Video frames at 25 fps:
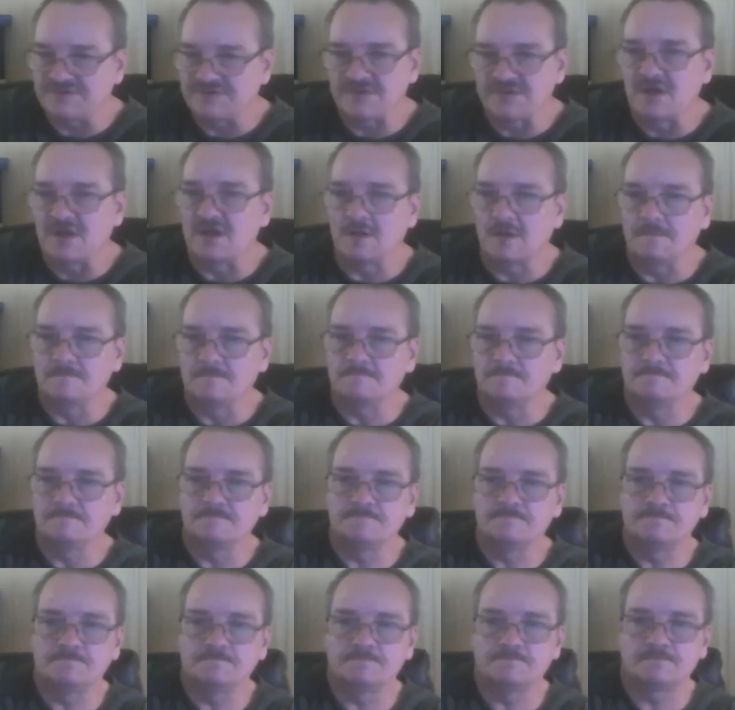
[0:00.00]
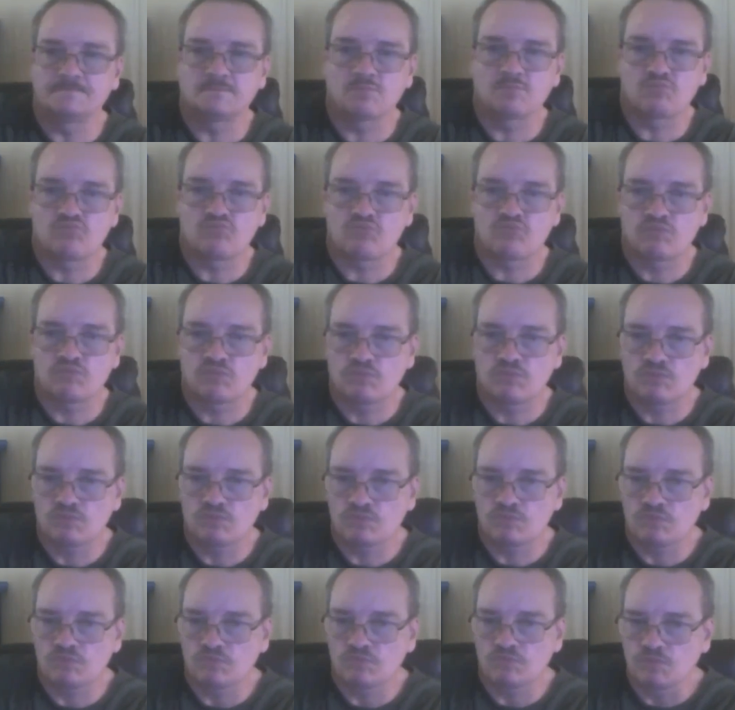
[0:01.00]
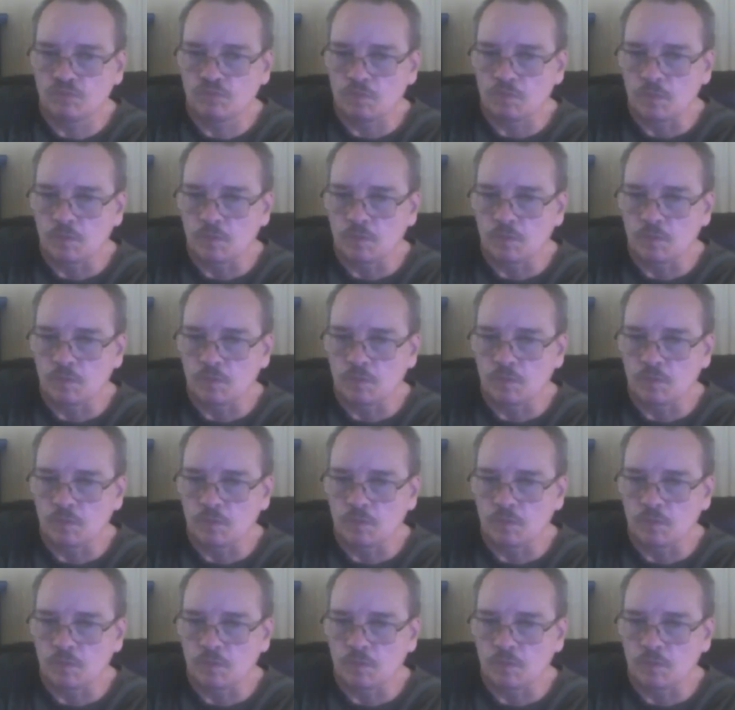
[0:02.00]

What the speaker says: doing it, the income stops.